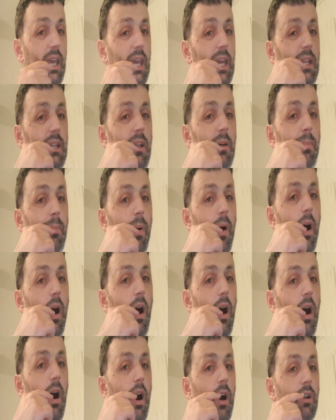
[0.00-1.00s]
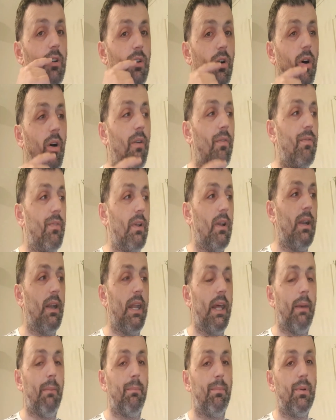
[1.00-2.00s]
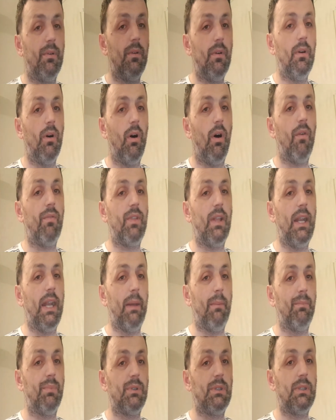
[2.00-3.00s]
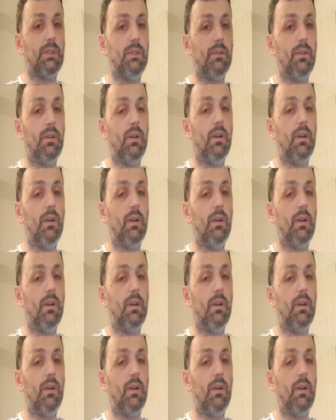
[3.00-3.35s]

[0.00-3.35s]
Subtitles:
inner part of the lips.